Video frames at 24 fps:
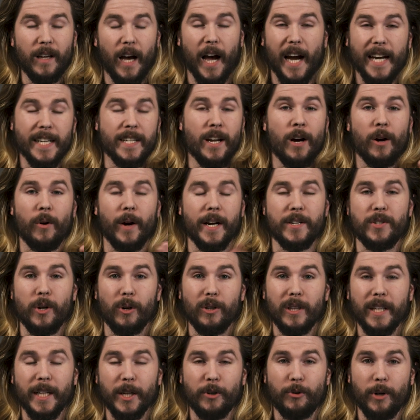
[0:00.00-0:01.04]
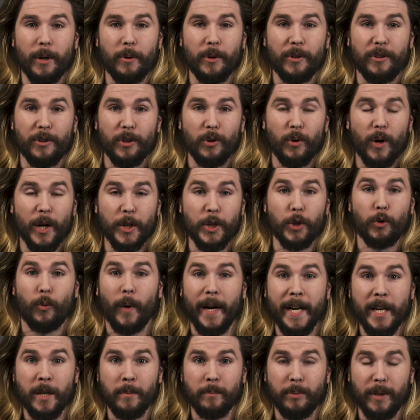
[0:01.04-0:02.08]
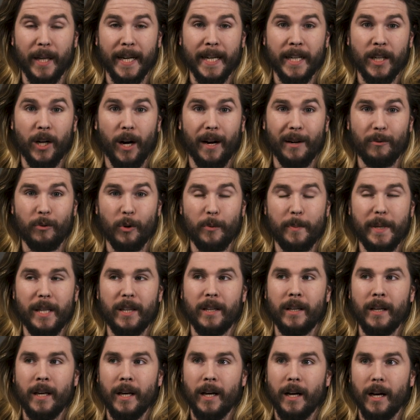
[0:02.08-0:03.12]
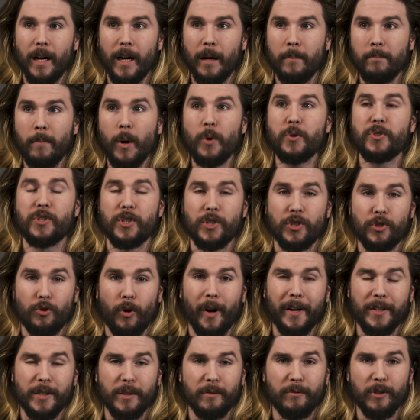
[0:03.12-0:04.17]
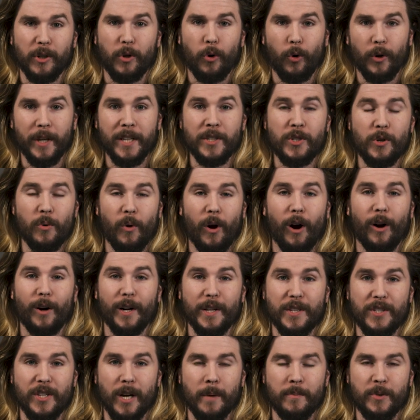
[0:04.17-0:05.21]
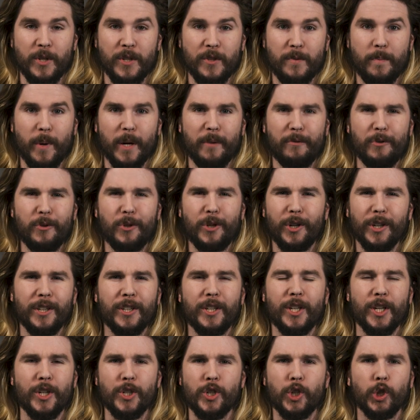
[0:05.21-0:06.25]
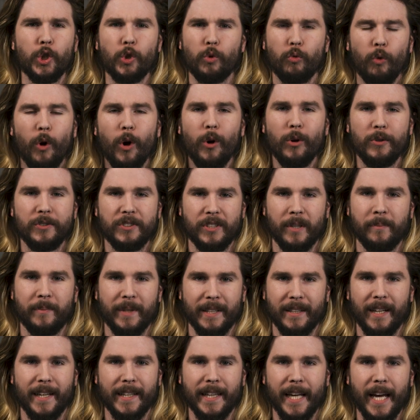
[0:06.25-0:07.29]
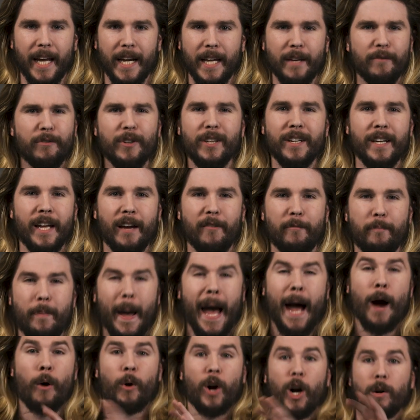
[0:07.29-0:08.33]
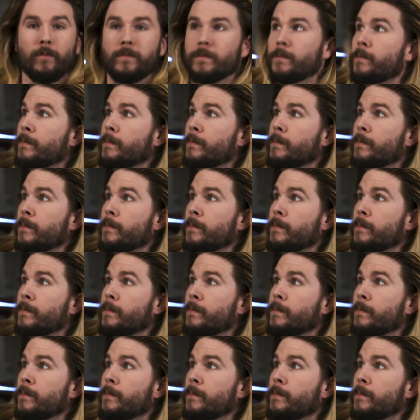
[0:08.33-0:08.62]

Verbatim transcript: I know, I totally agree with you. A uranium playing card would be the most destructive according to our assumptions, but if you couldn't control something like that, if you didn't have power